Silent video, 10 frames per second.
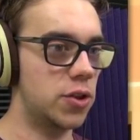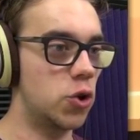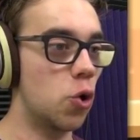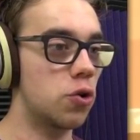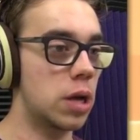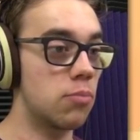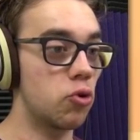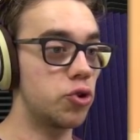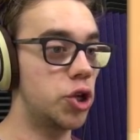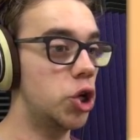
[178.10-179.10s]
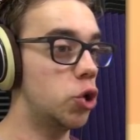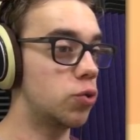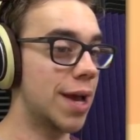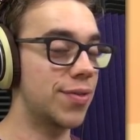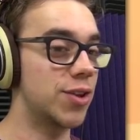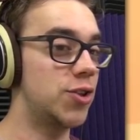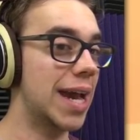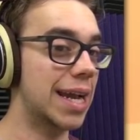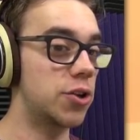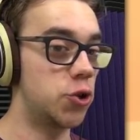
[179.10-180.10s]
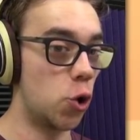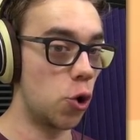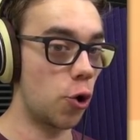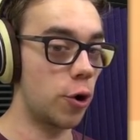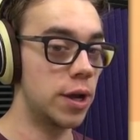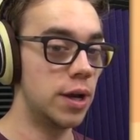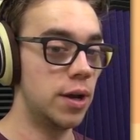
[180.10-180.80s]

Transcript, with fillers: the door number 2, not the second door,